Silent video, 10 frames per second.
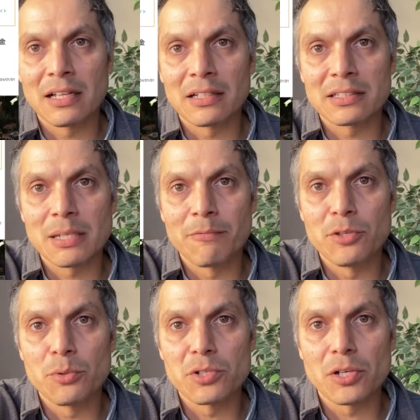some
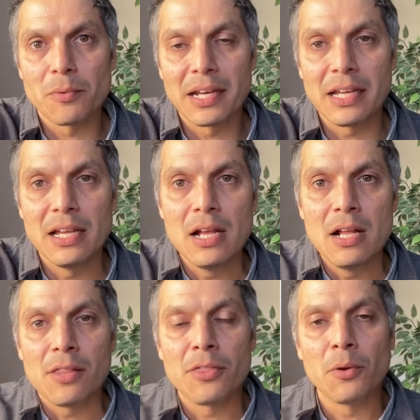viewers already.
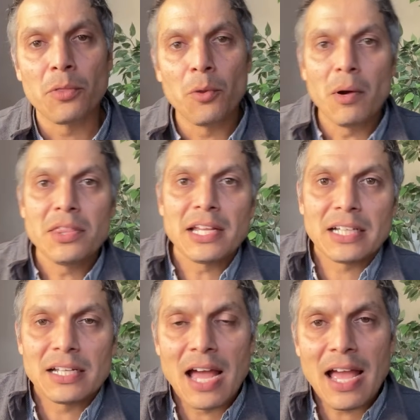The one that
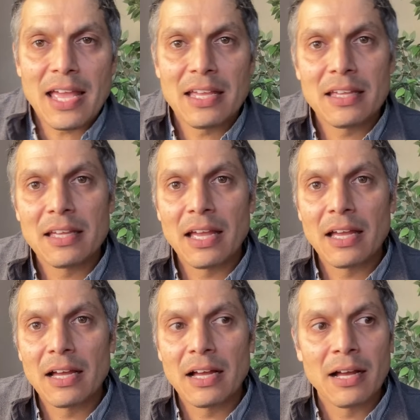Kanai
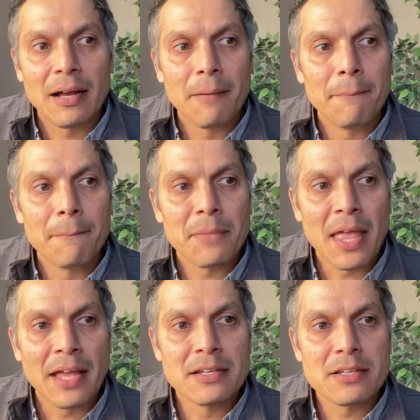
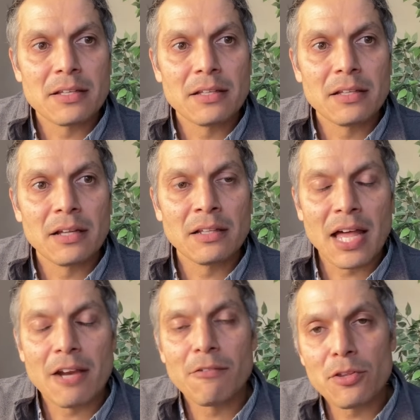and a
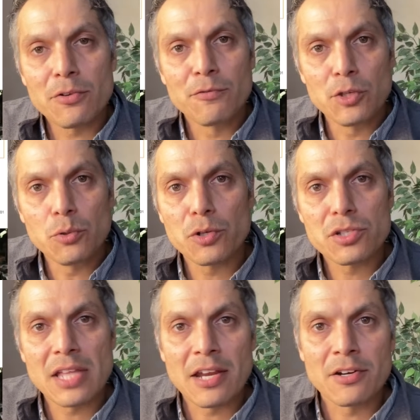lot of other
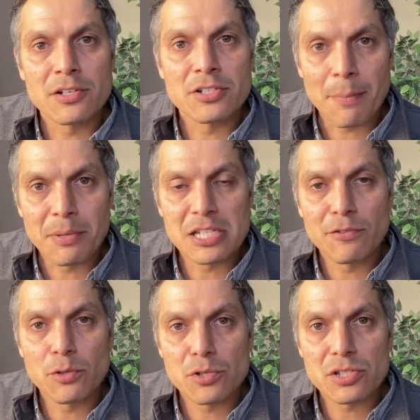viewers that are Japanese
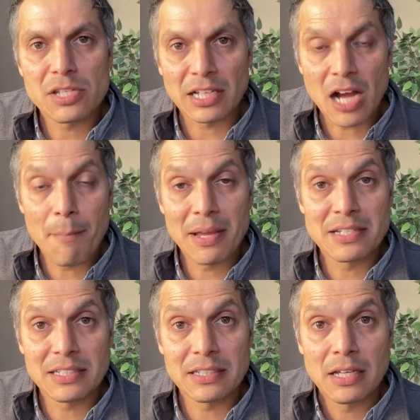viewers that
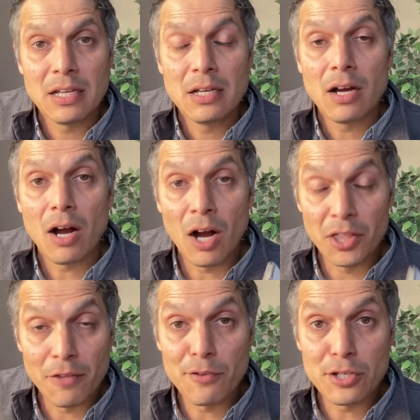commented
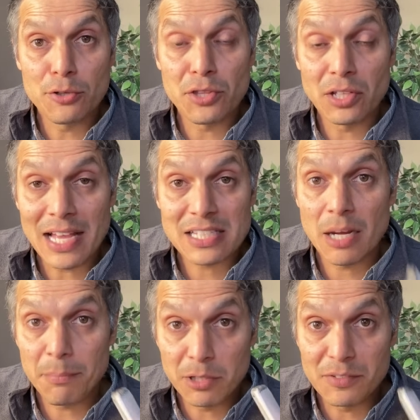on the video the last
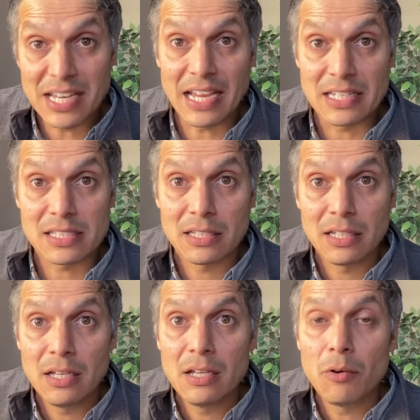couple of days
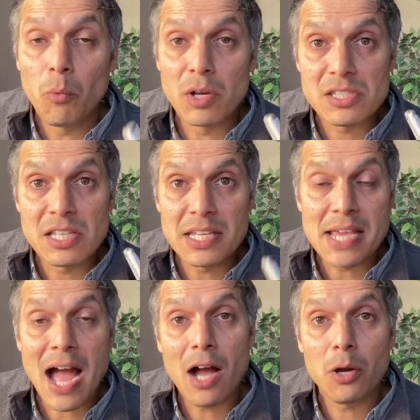was the
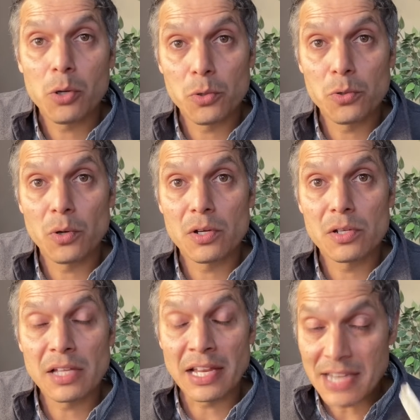Yahoo,
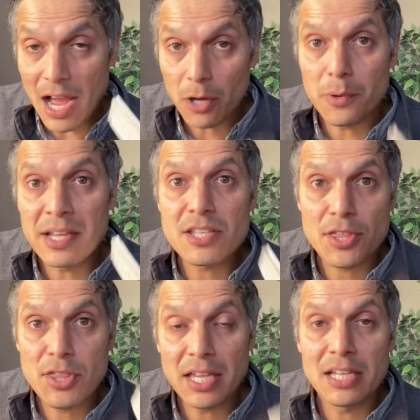and Yahoo is a
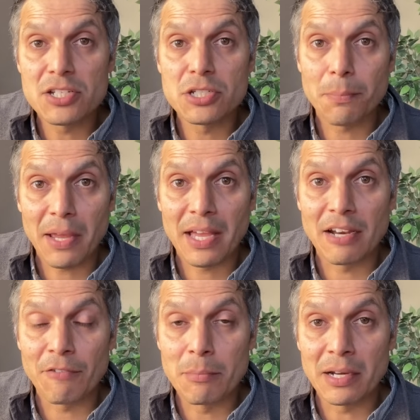thing in Japan,
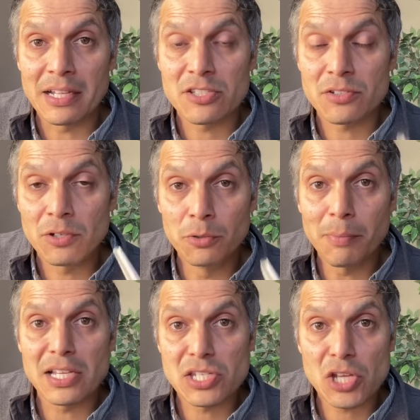everybody. It's owned
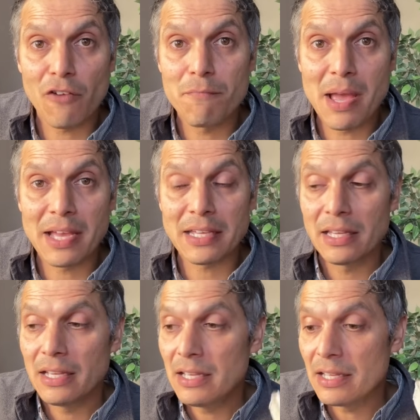by SoftBank.
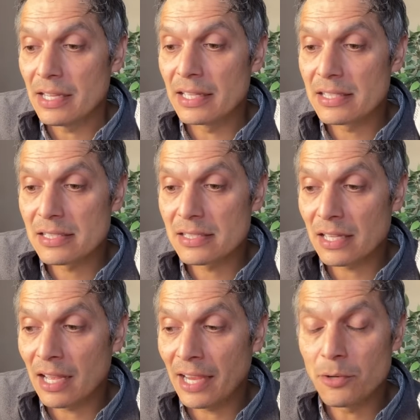It's
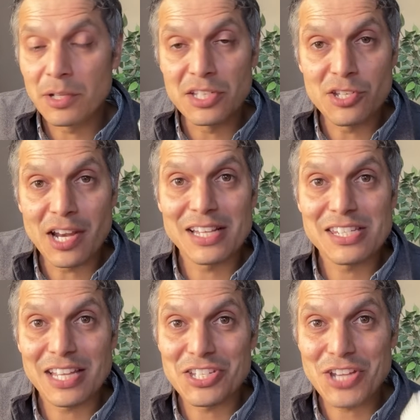I know in the United
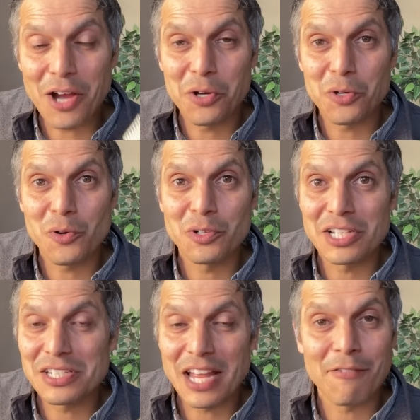States, Yahoo
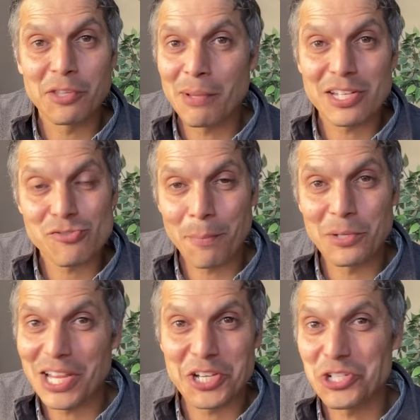does not have the best
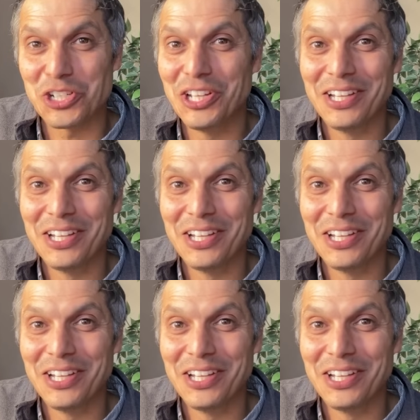reputation,